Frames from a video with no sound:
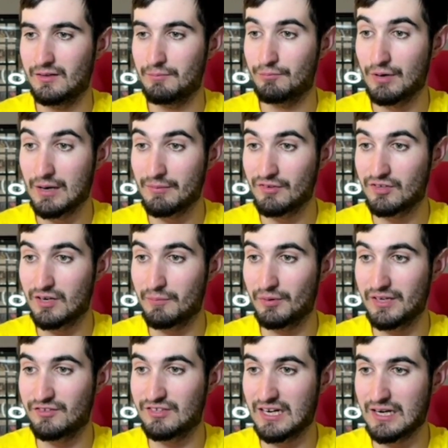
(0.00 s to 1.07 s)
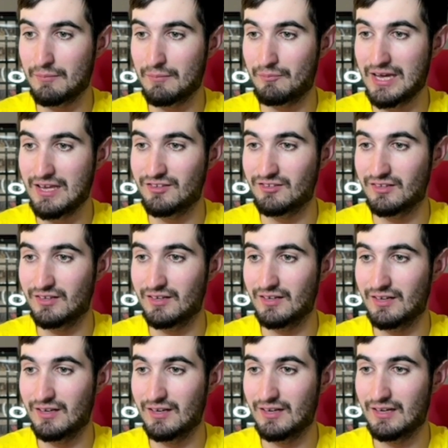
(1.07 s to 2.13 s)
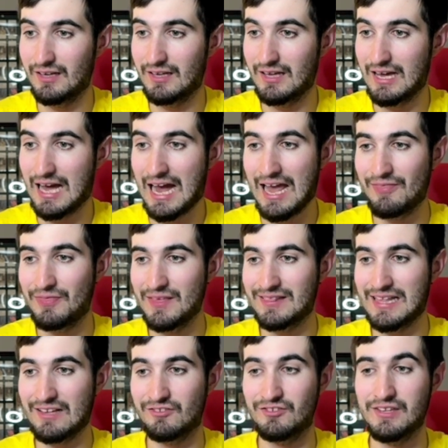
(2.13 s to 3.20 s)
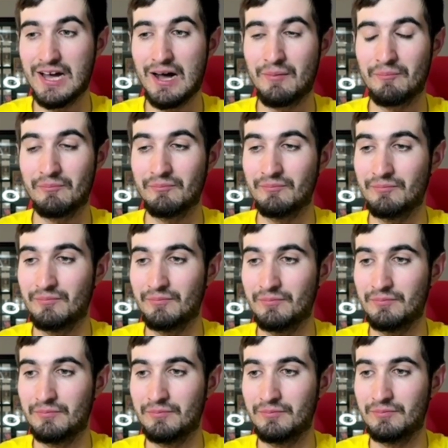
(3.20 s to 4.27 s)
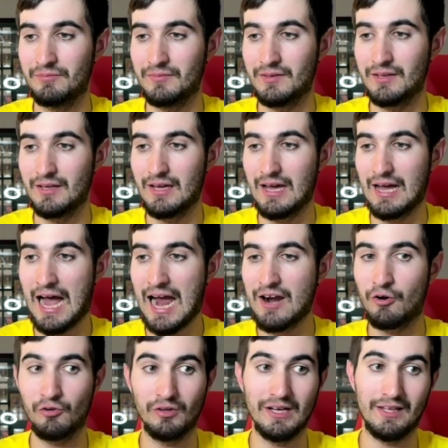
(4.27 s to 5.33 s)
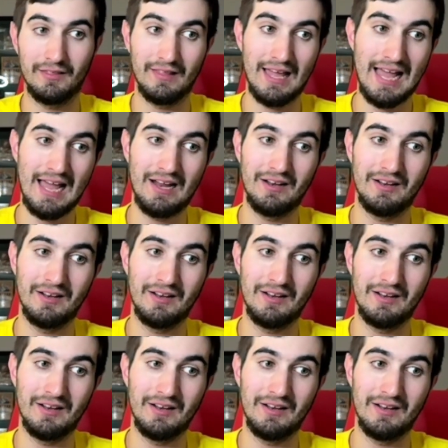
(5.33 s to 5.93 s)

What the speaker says: Bregman's going to play second base. I think that's dumb. I don't like that.